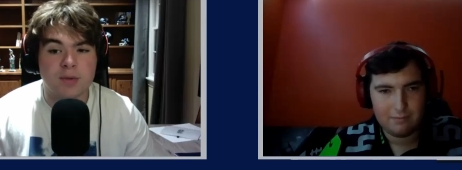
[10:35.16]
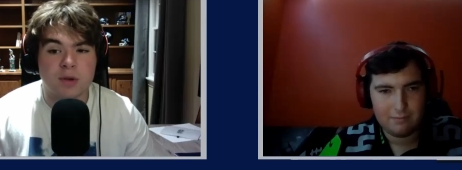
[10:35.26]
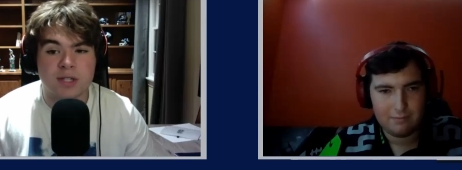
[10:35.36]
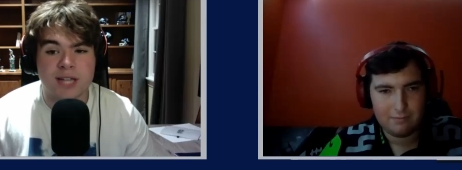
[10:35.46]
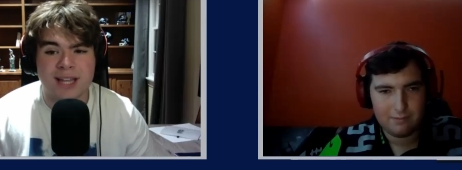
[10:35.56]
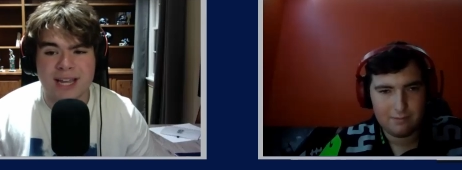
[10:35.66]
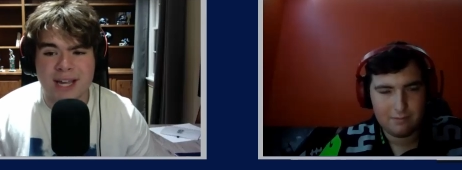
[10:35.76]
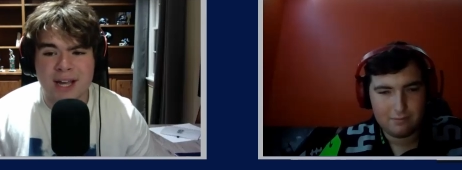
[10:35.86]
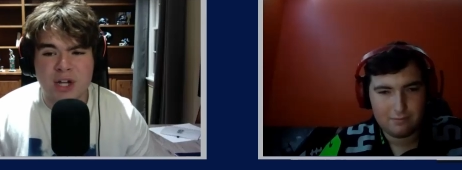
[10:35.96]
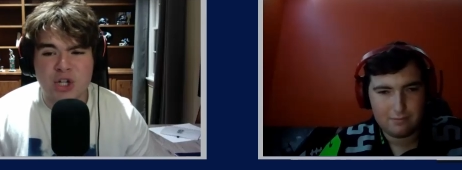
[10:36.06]
Speaker 1: Rawls had like
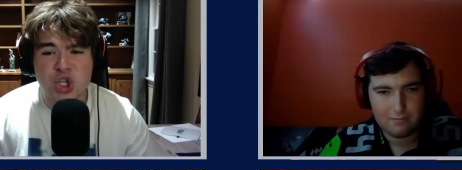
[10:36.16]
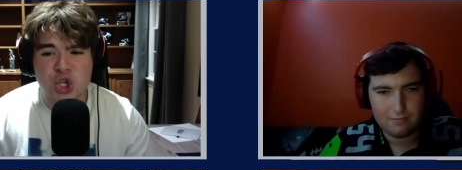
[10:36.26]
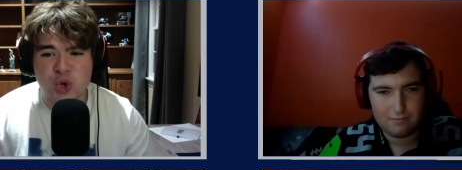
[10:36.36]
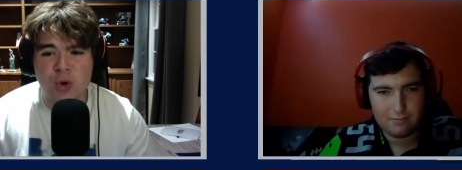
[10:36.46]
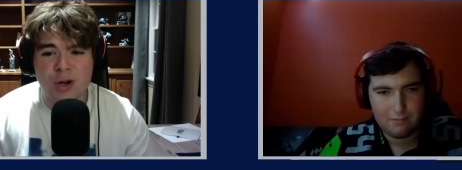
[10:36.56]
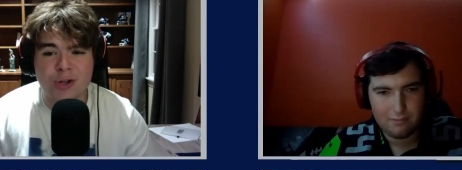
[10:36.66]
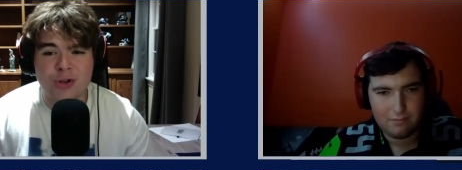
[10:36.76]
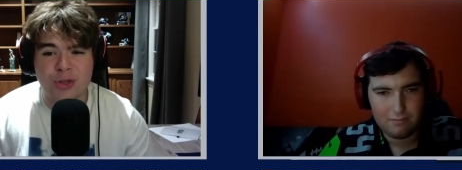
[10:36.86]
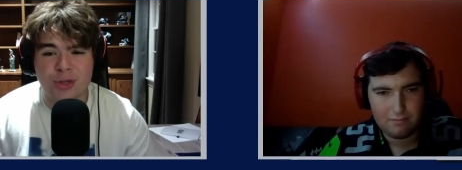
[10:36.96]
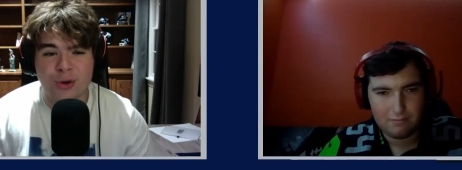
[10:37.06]
two hundred
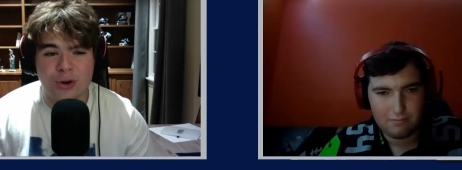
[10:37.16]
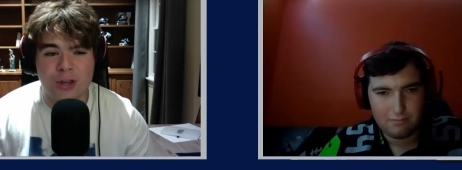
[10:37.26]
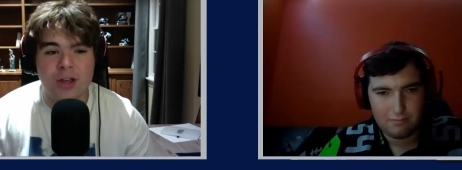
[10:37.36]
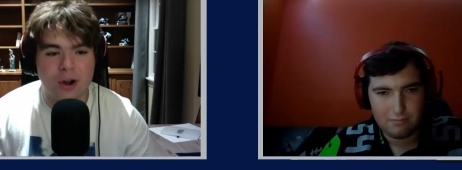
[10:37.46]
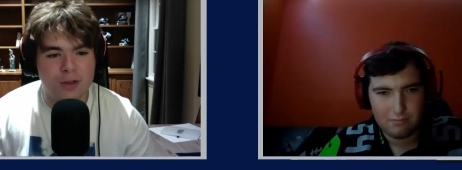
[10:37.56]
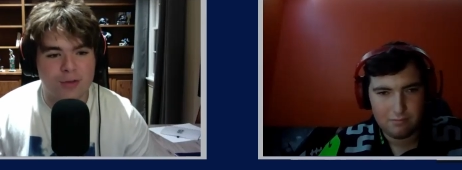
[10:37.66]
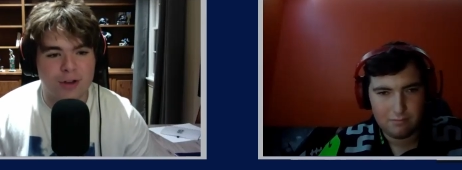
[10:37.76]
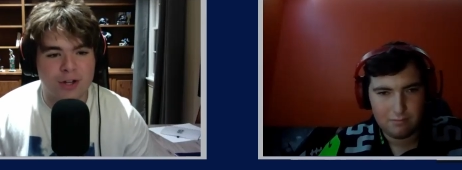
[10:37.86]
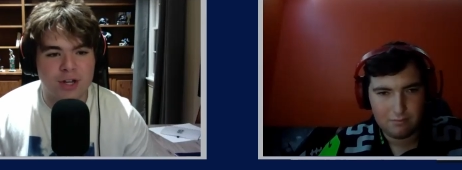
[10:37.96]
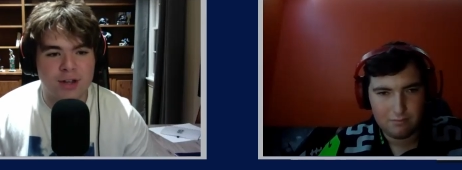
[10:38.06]
thirty yards
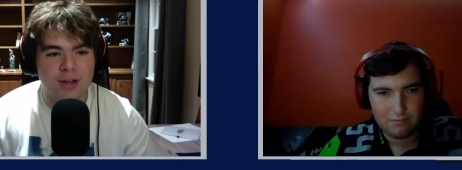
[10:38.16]
rushing.